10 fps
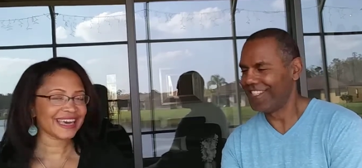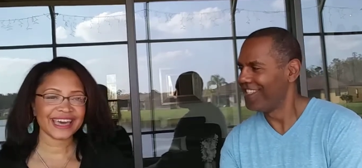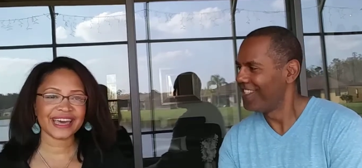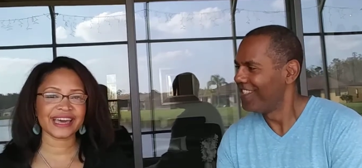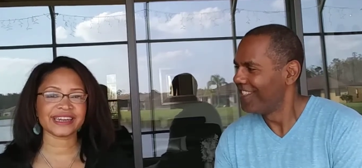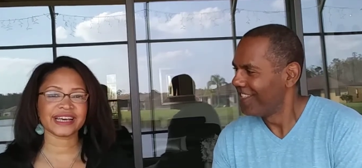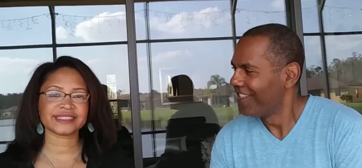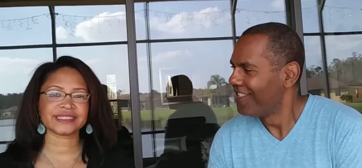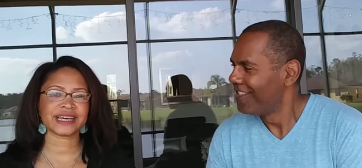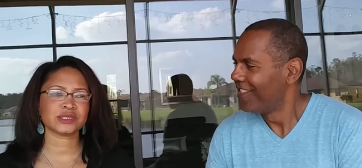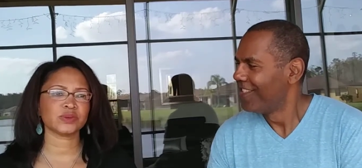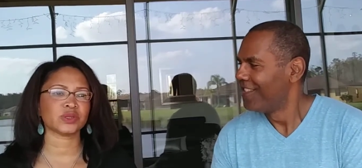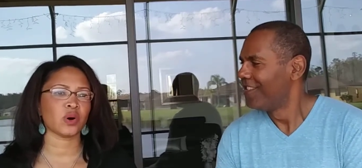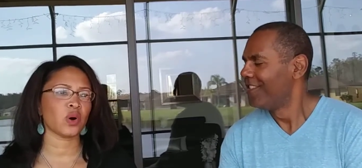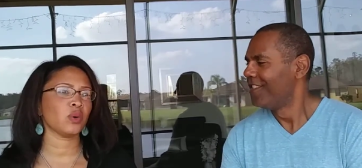Speaker 1: yeah, and that's that's what
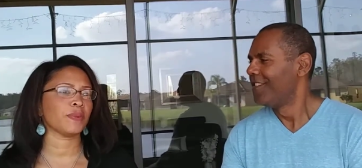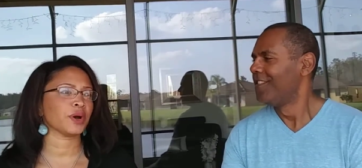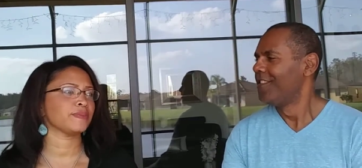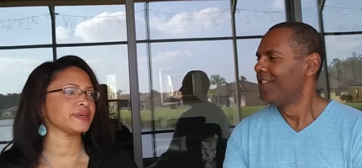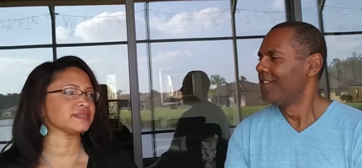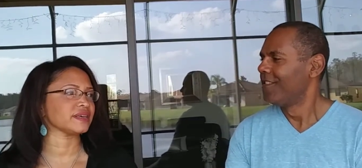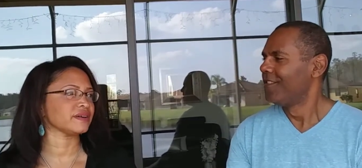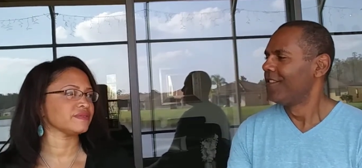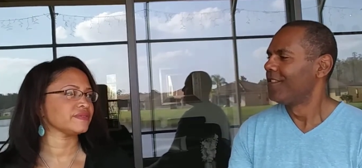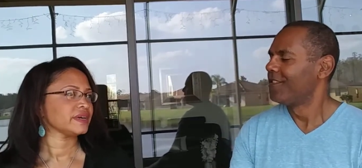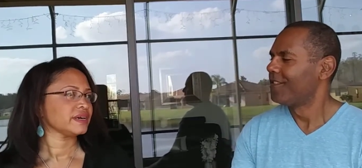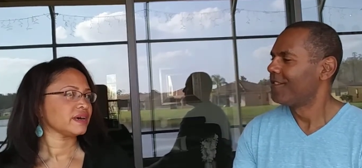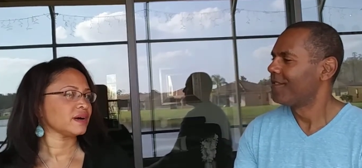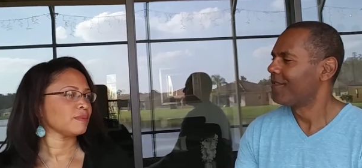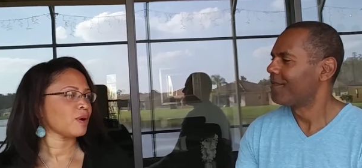the whole purpose of
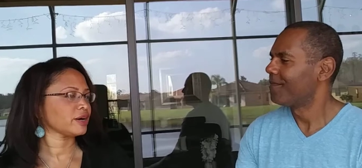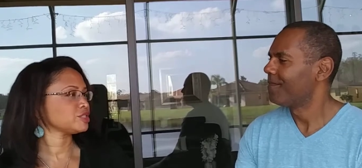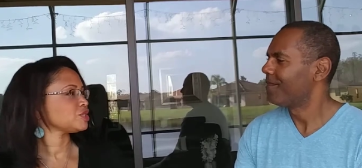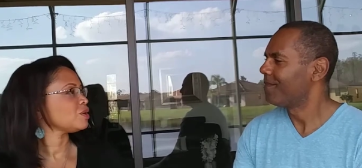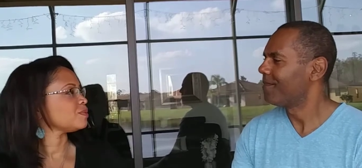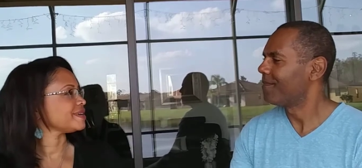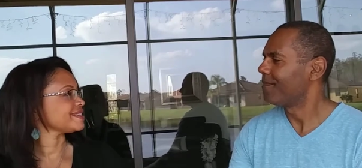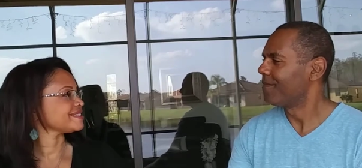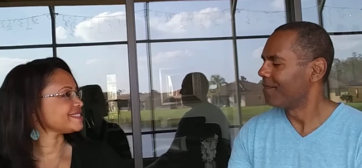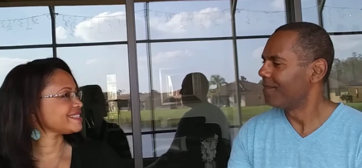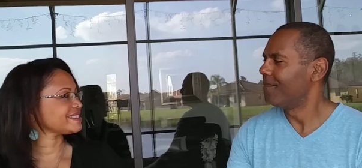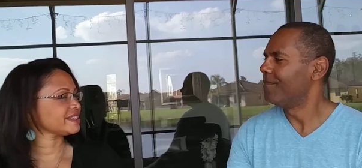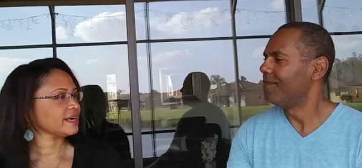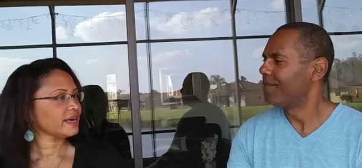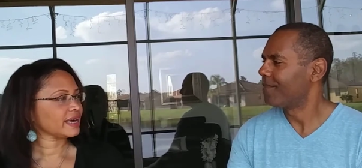um, our show is, mm-hmm. just to
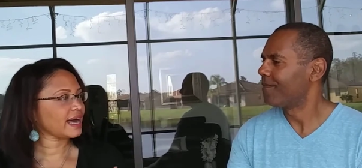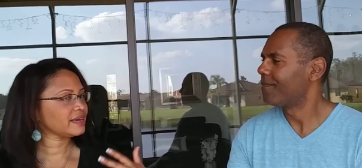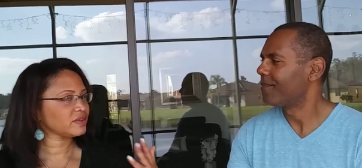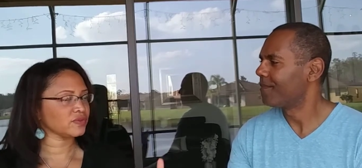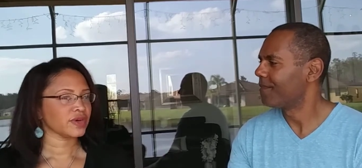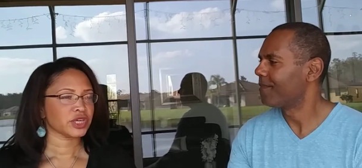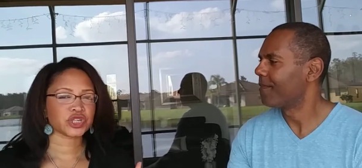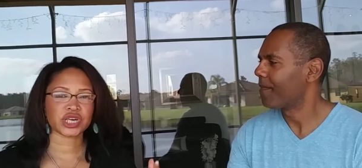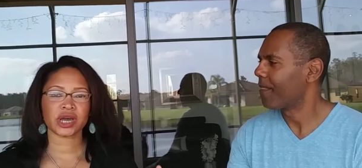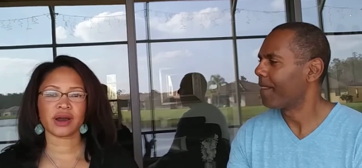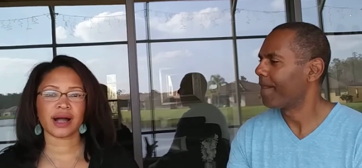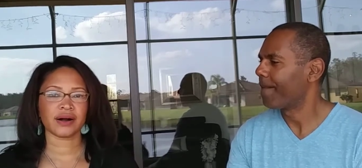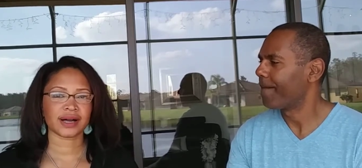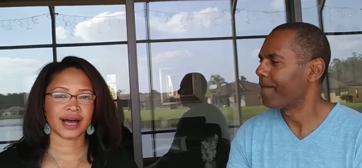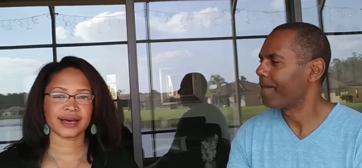mm-hmm. kind of share how
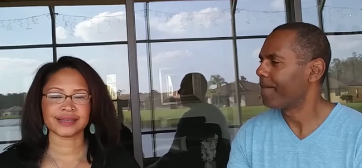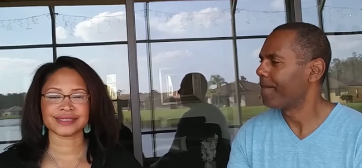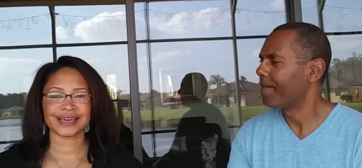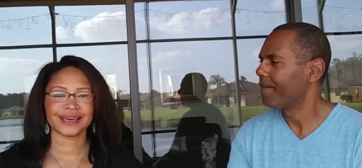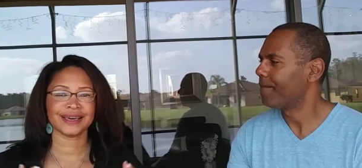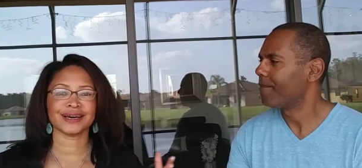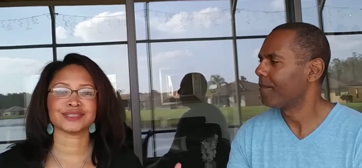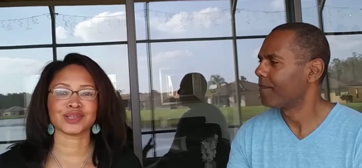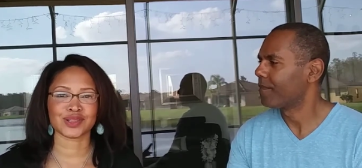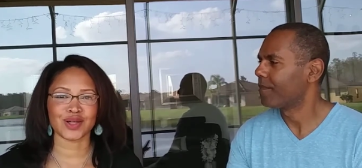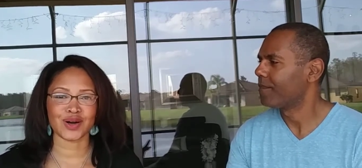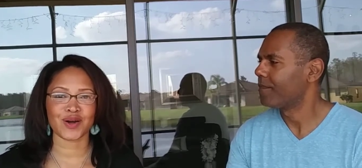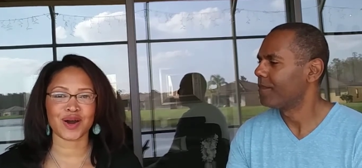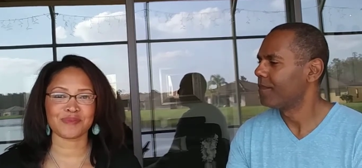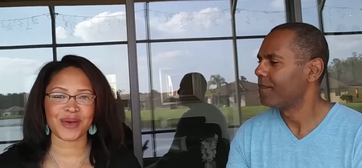God is taking us along
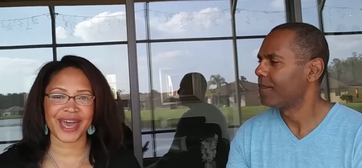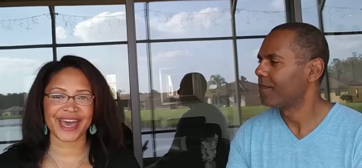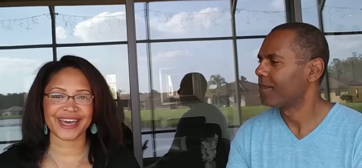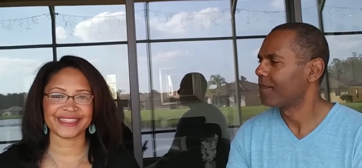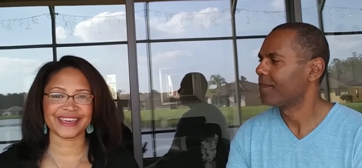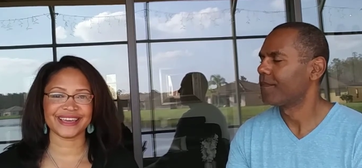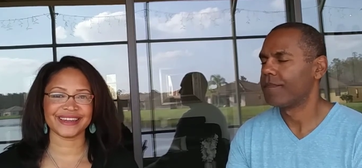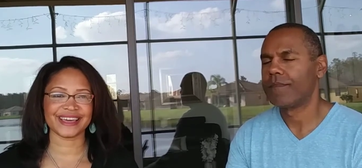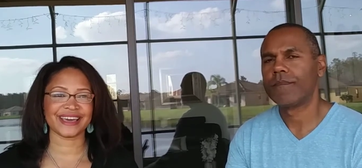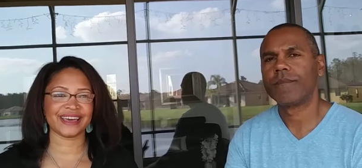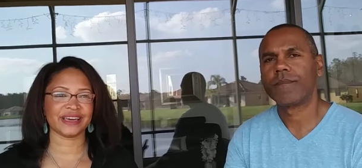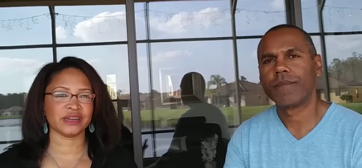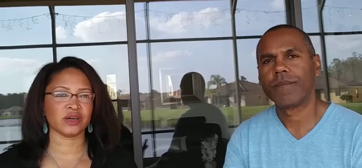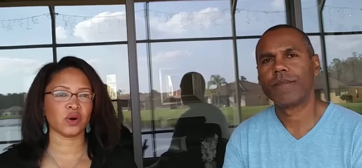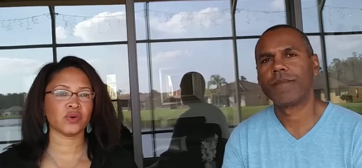our path, and
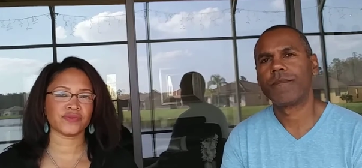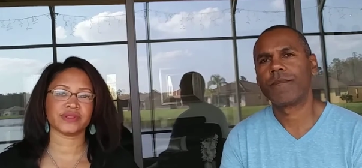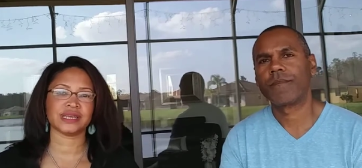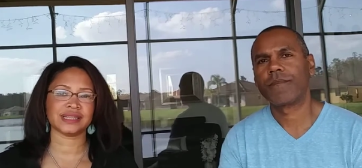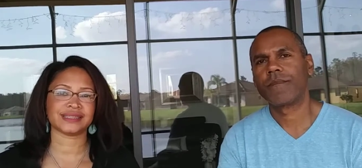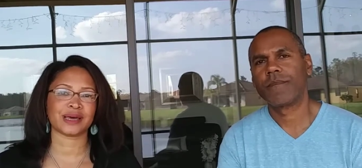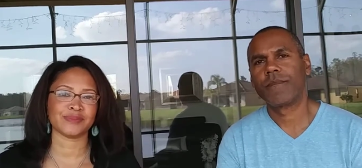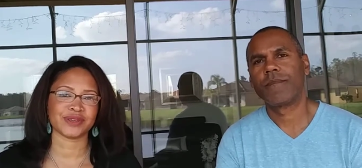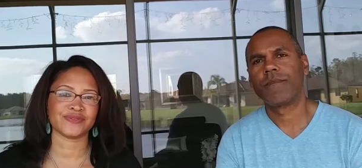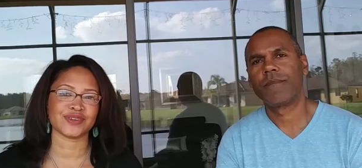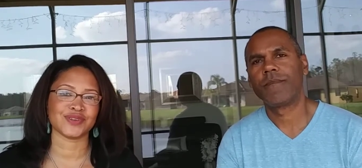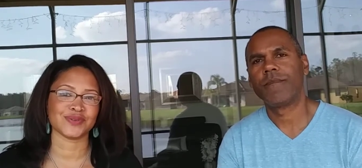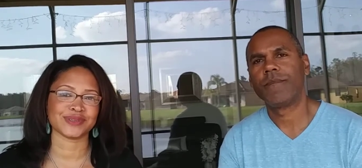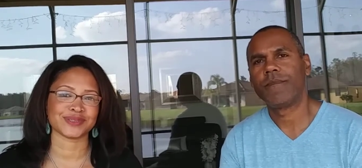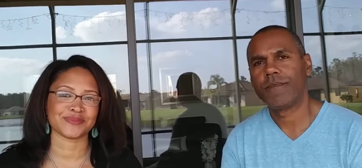and hopefully let that benefit you
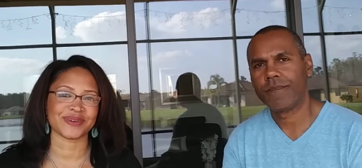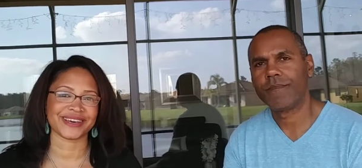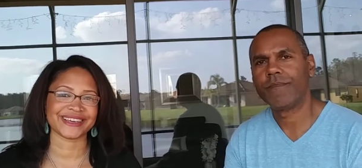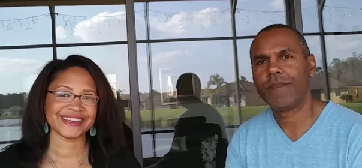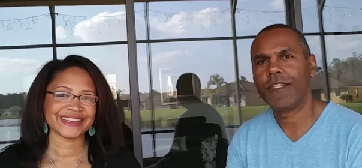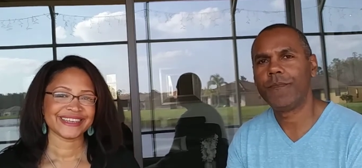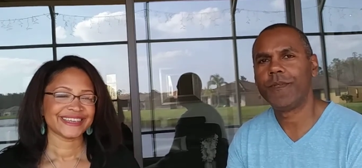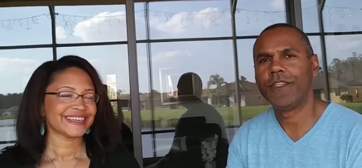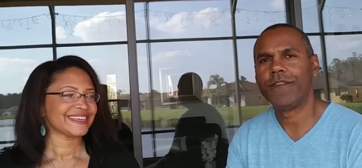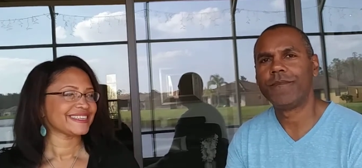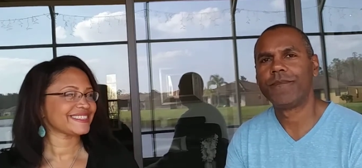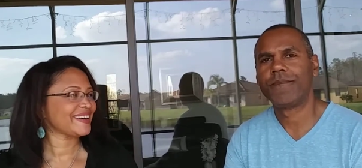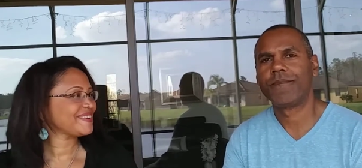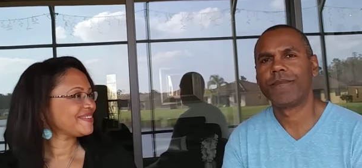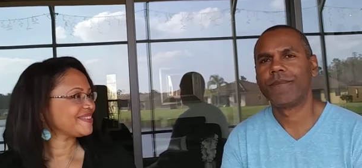in some way. Amen.
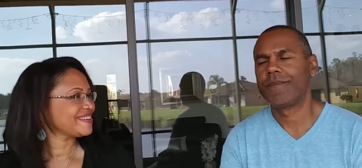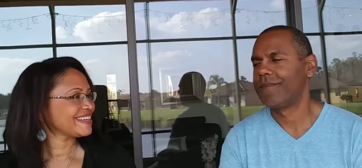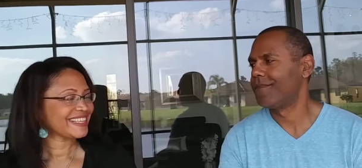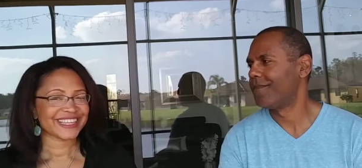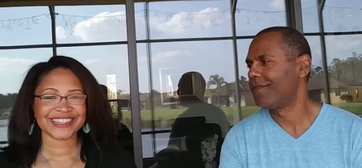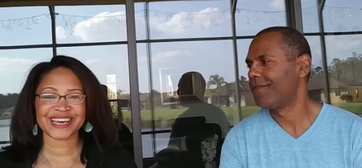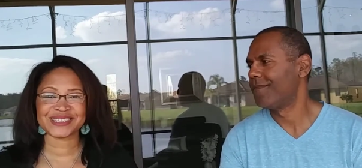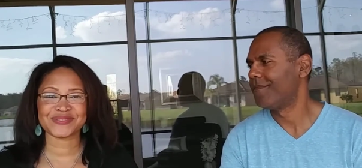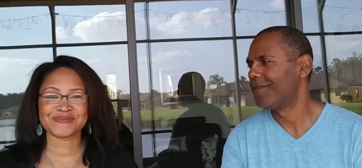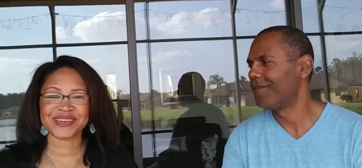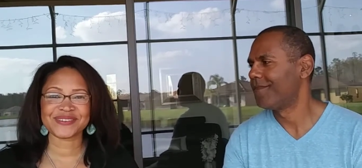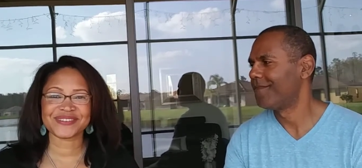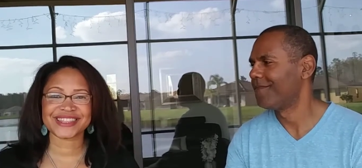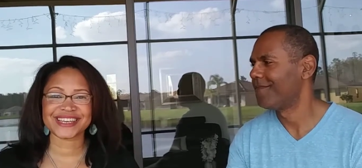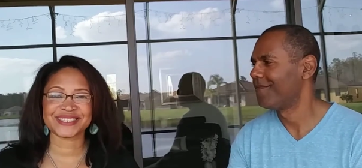So. Thanks for being
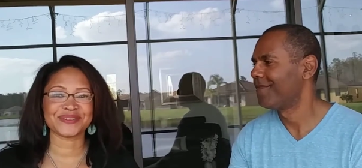with us,